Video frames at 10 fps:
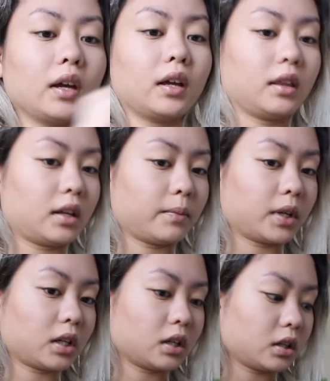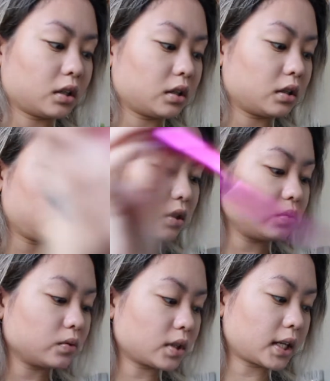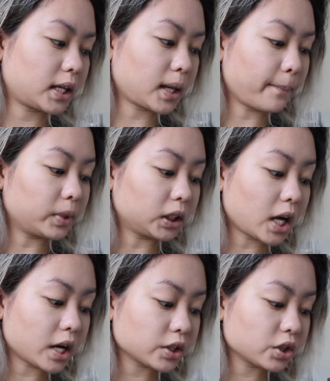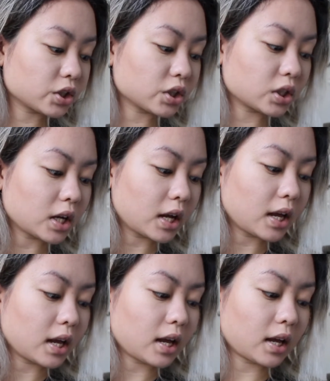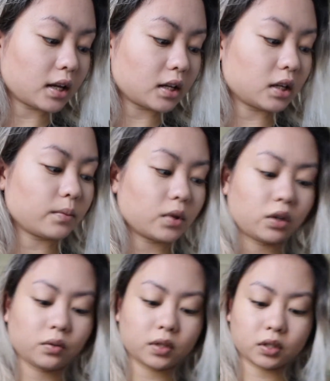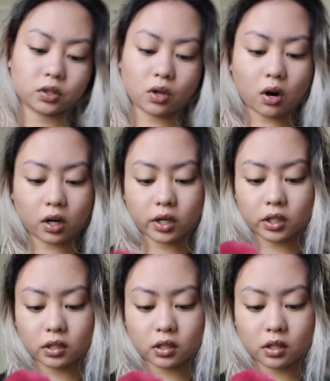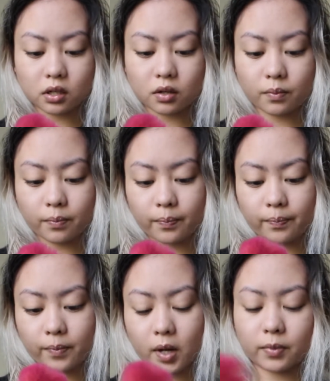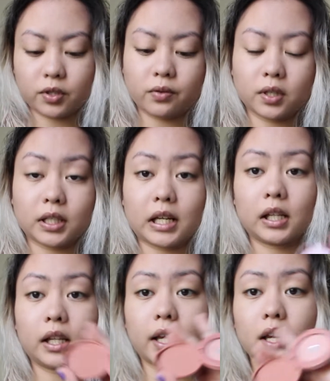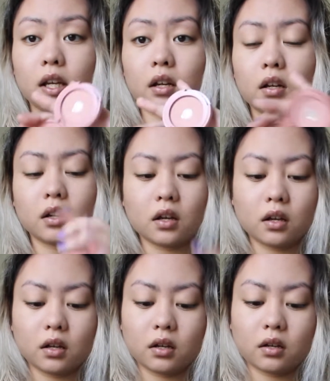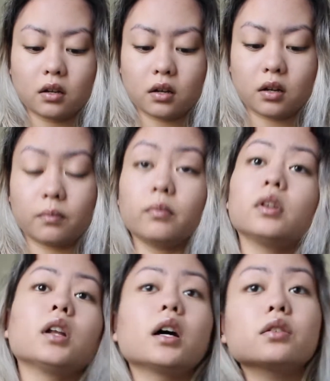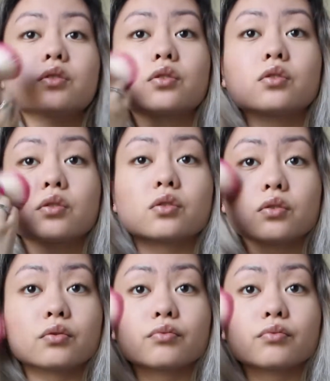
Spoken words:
And then I'm gonna use a blush, and I'm gonna use this Tarte Amazonian Clay blush,